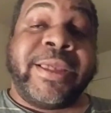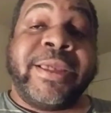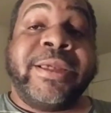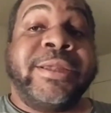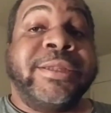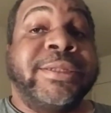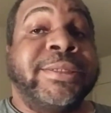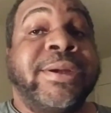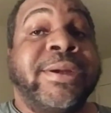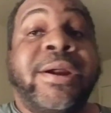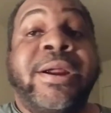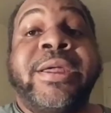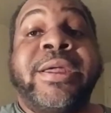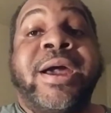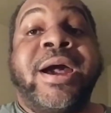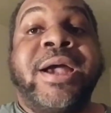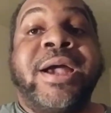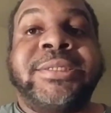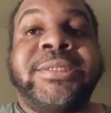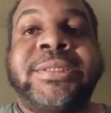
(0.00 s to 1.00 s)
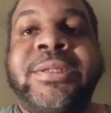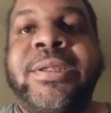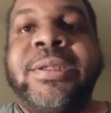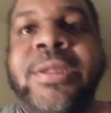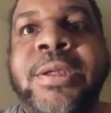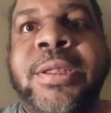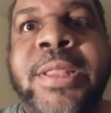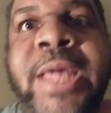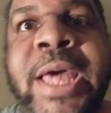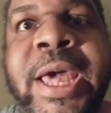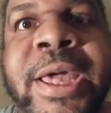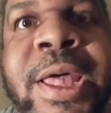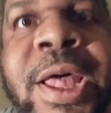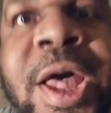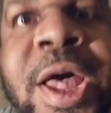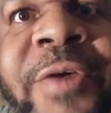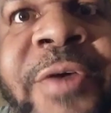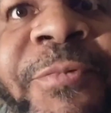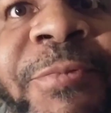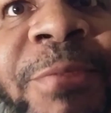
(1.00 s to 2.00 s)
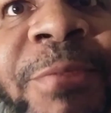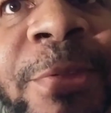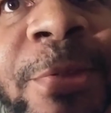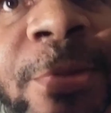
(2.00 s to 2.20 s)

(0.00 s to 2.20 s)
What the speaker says: Sorry, guys. Quack off.